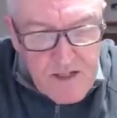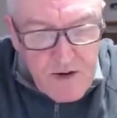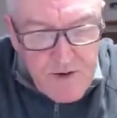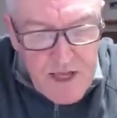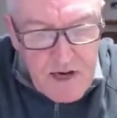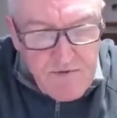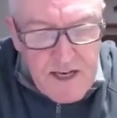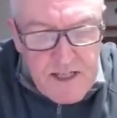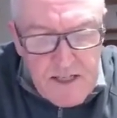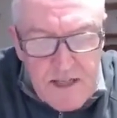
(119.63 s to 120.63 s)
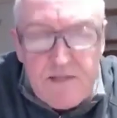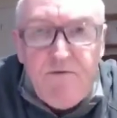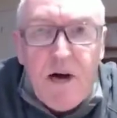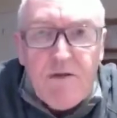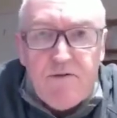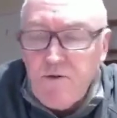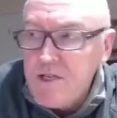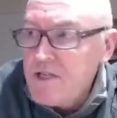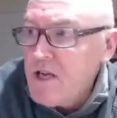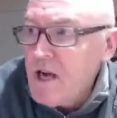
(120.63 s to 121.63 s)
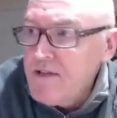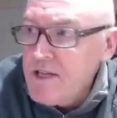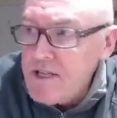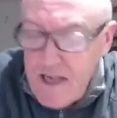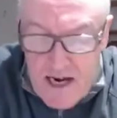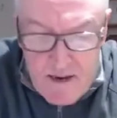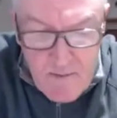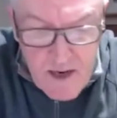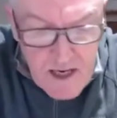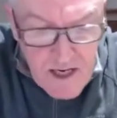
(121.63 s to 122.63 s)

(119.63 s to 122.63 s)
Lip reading: So for that reason, this virus was assigned this name,